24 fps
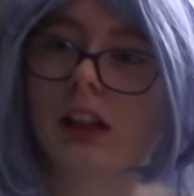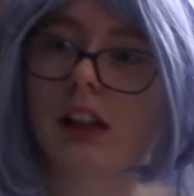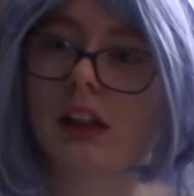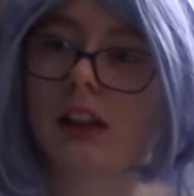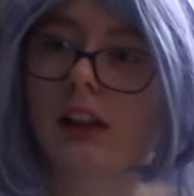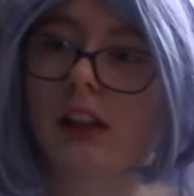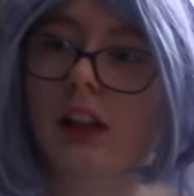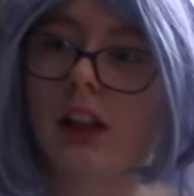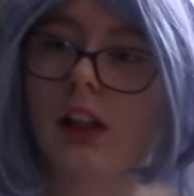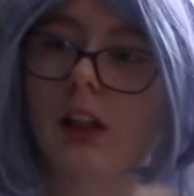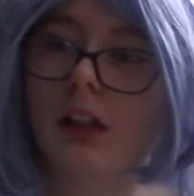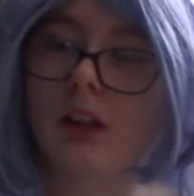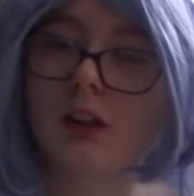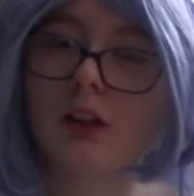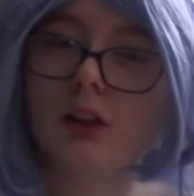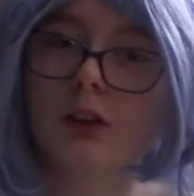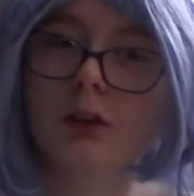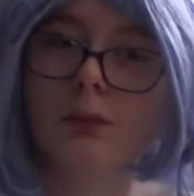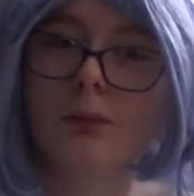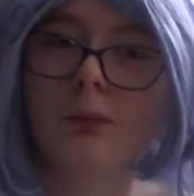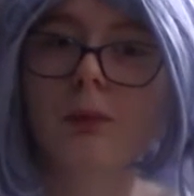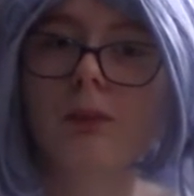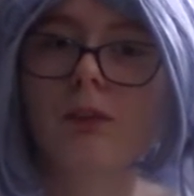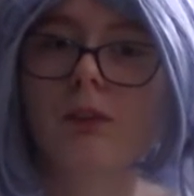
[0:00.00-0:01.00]
They
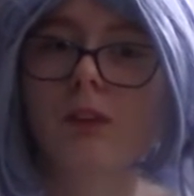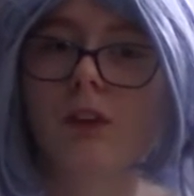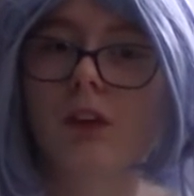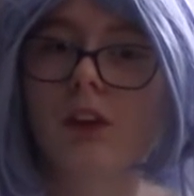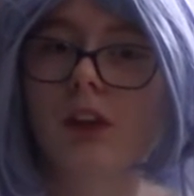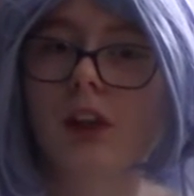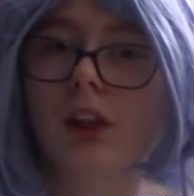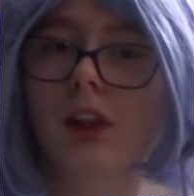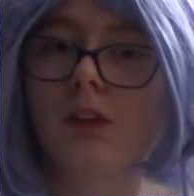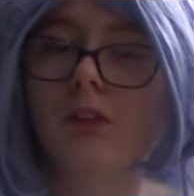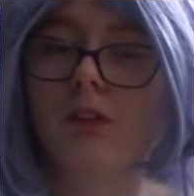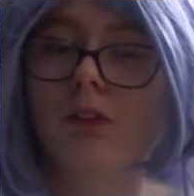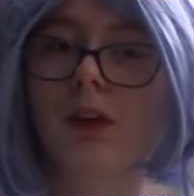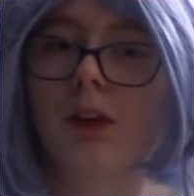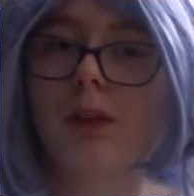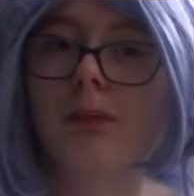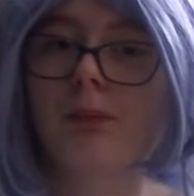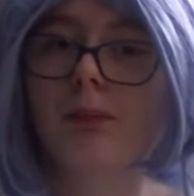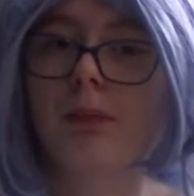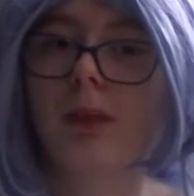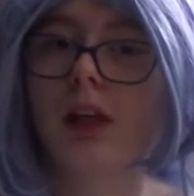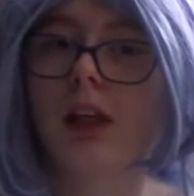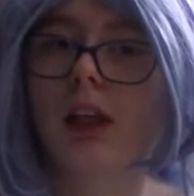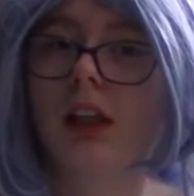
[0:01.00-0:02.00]
do prefer a
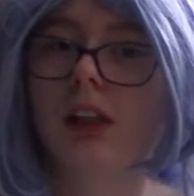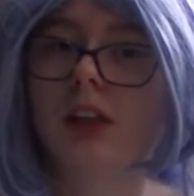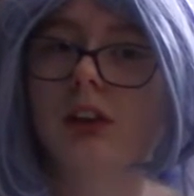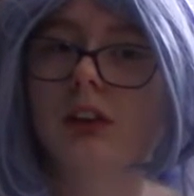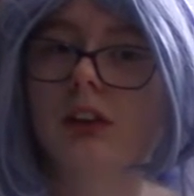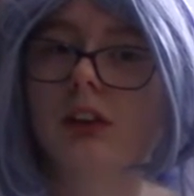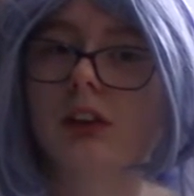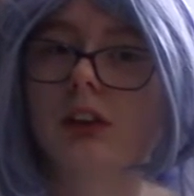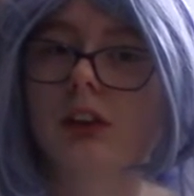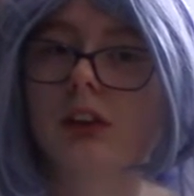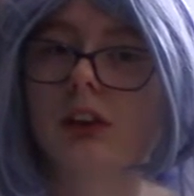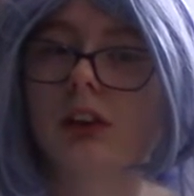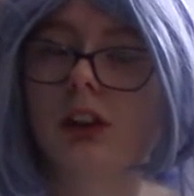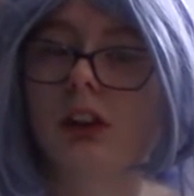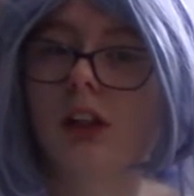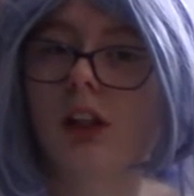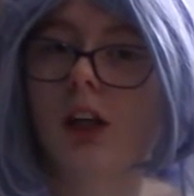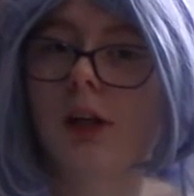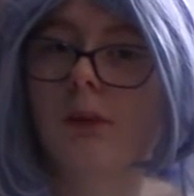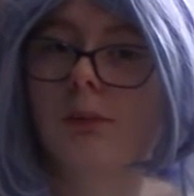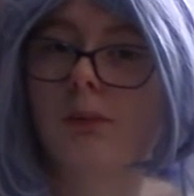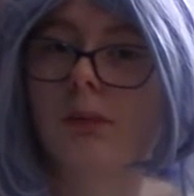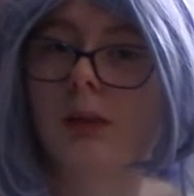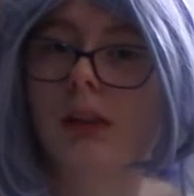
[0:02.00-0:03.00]
1-page
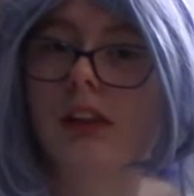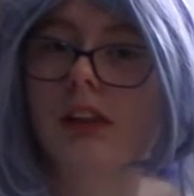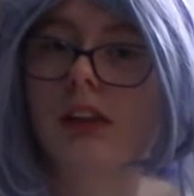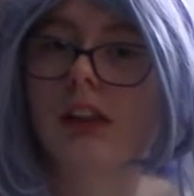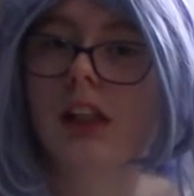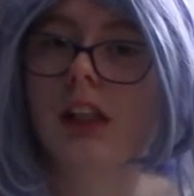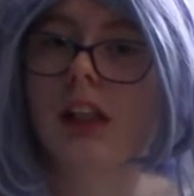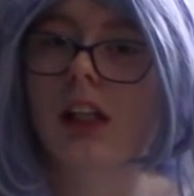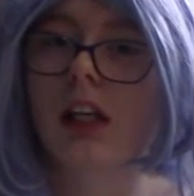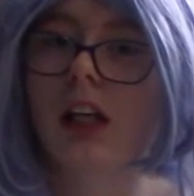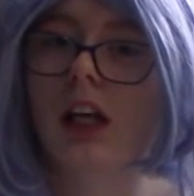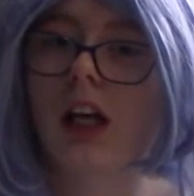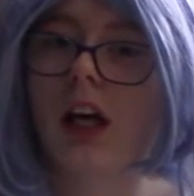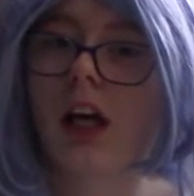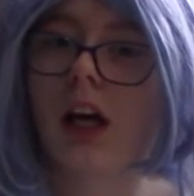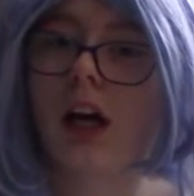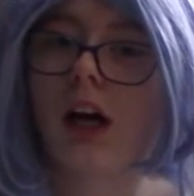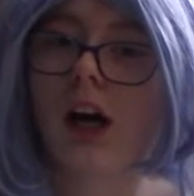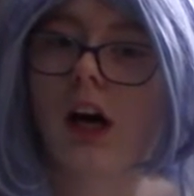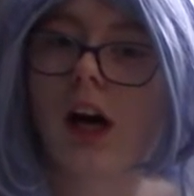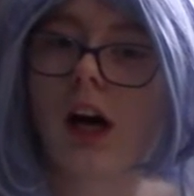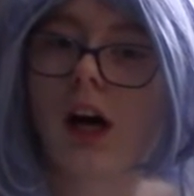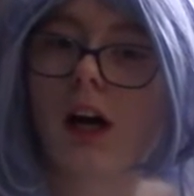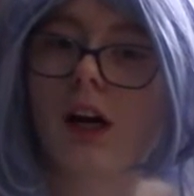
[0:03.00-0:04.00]
synopsis.
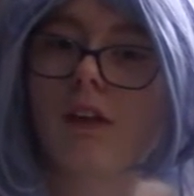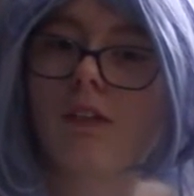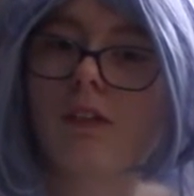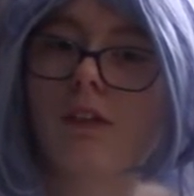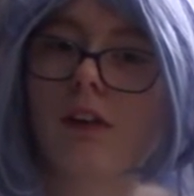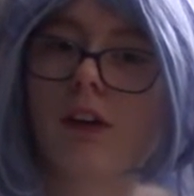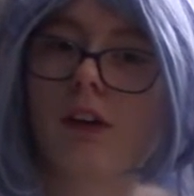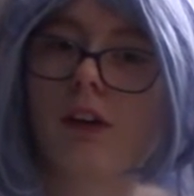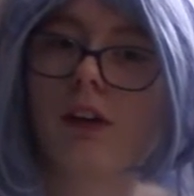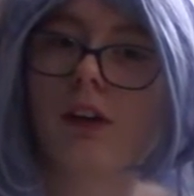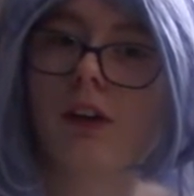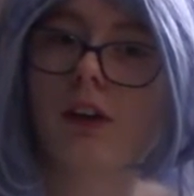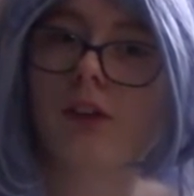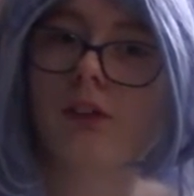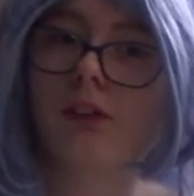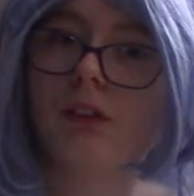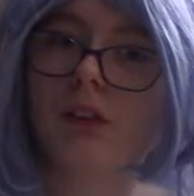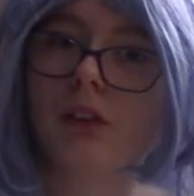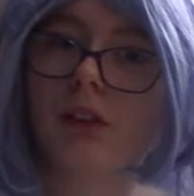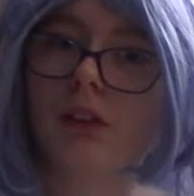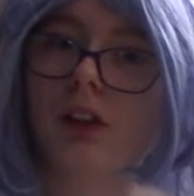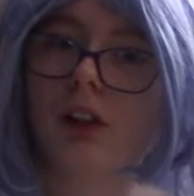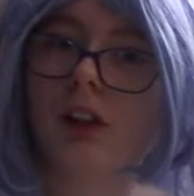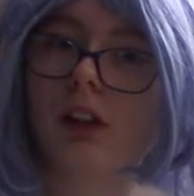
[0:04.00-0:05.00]
However, if
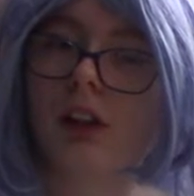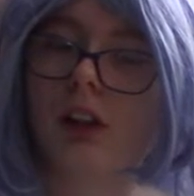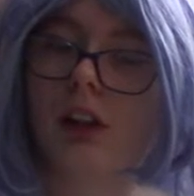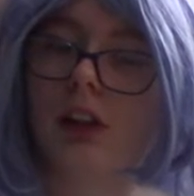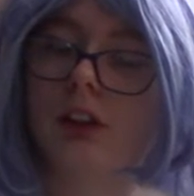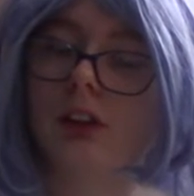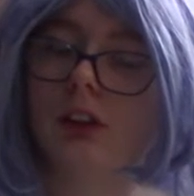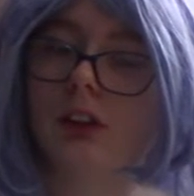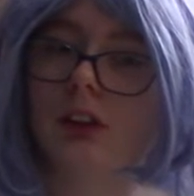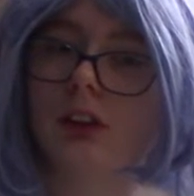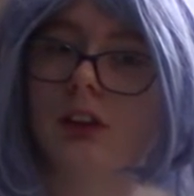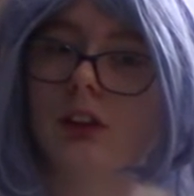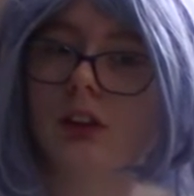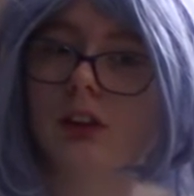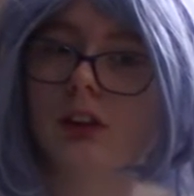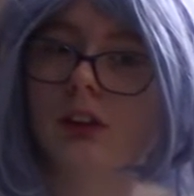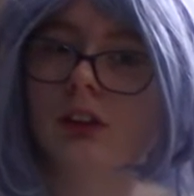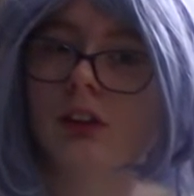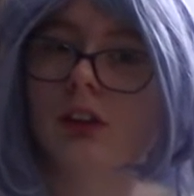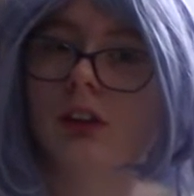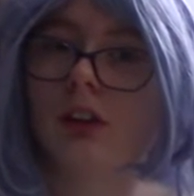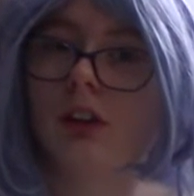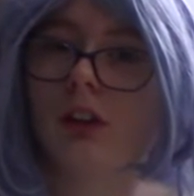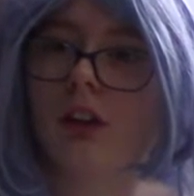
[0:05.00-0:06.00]
you are a
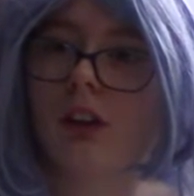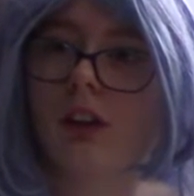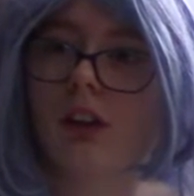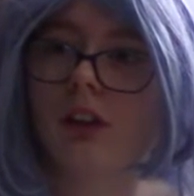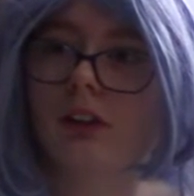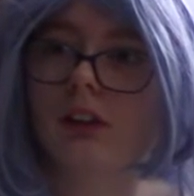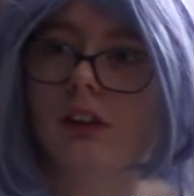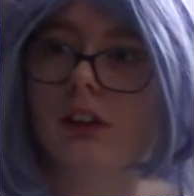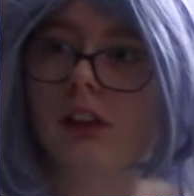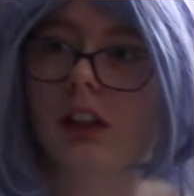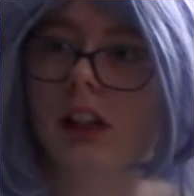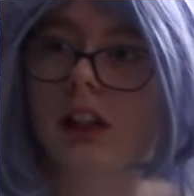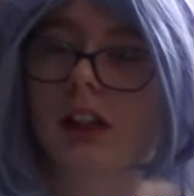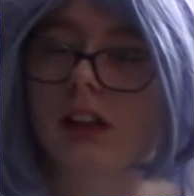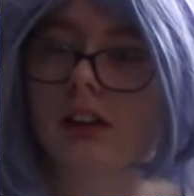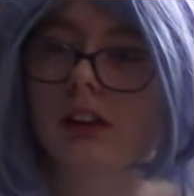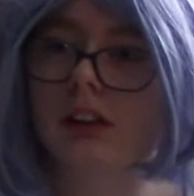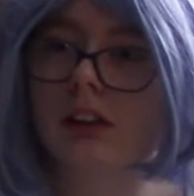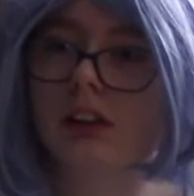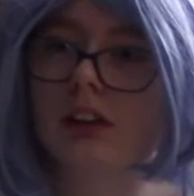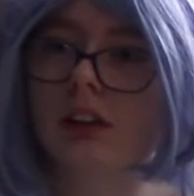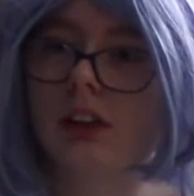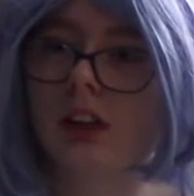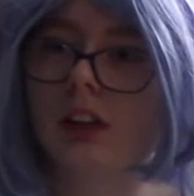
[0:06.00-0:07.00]
traditional author that
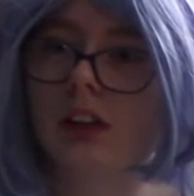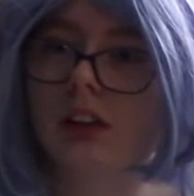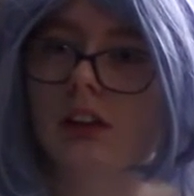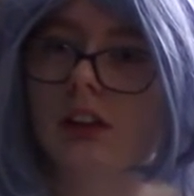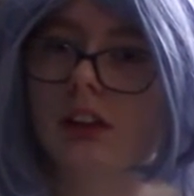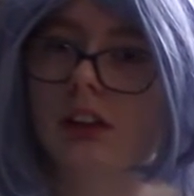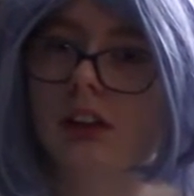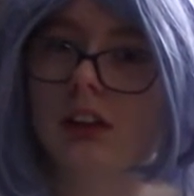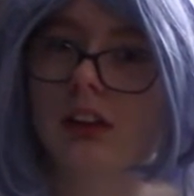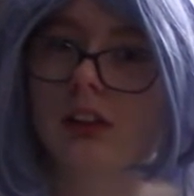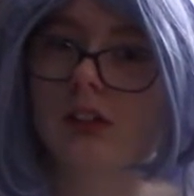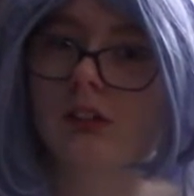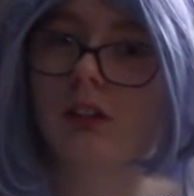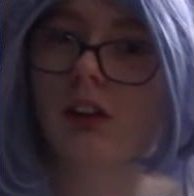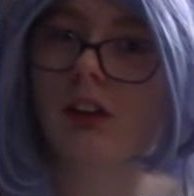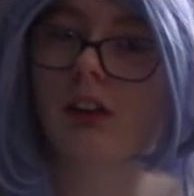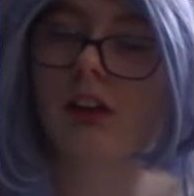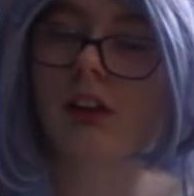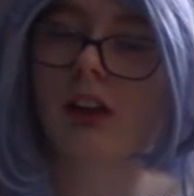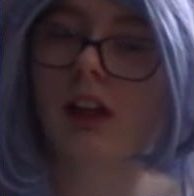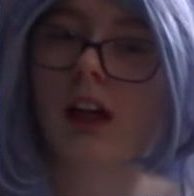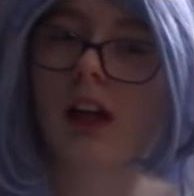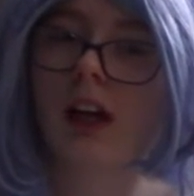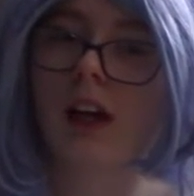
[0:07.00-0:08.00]
has gone this route
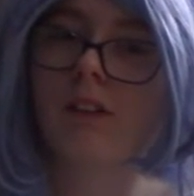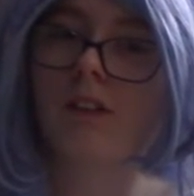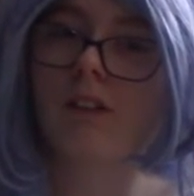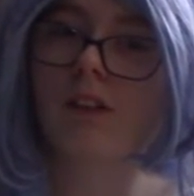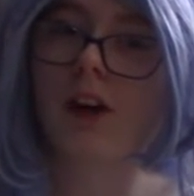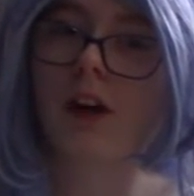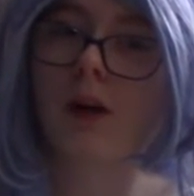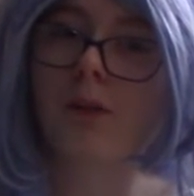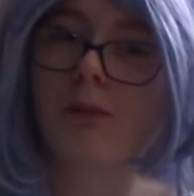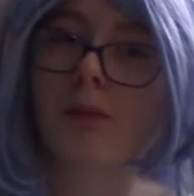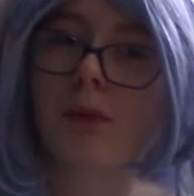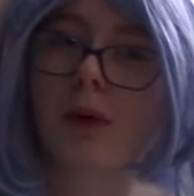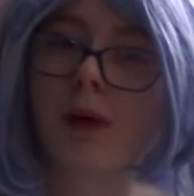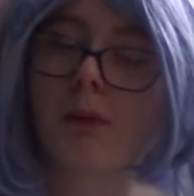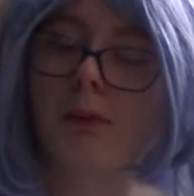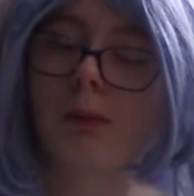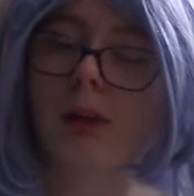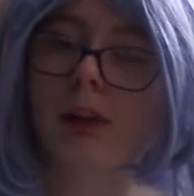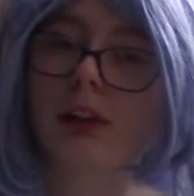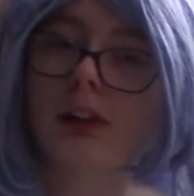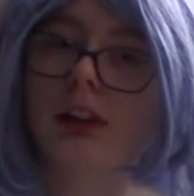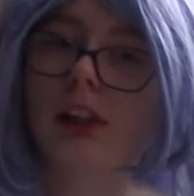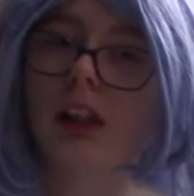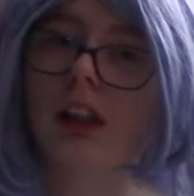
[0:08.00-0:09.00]
and have got
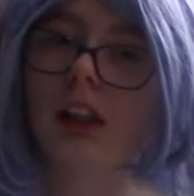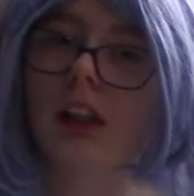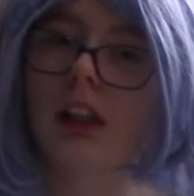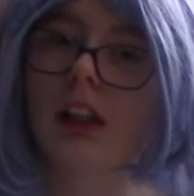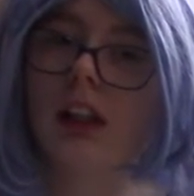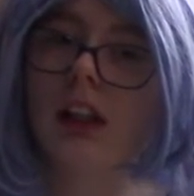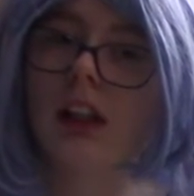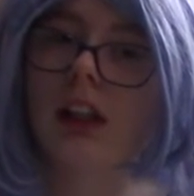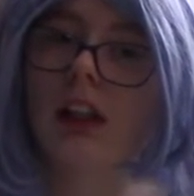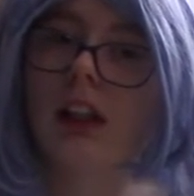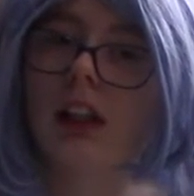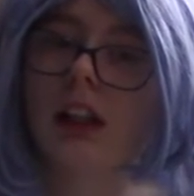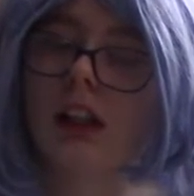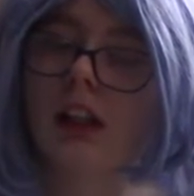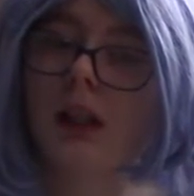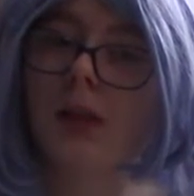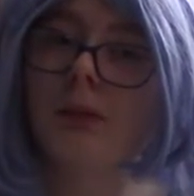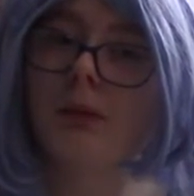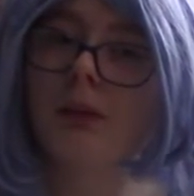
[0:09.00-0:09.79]
published, let me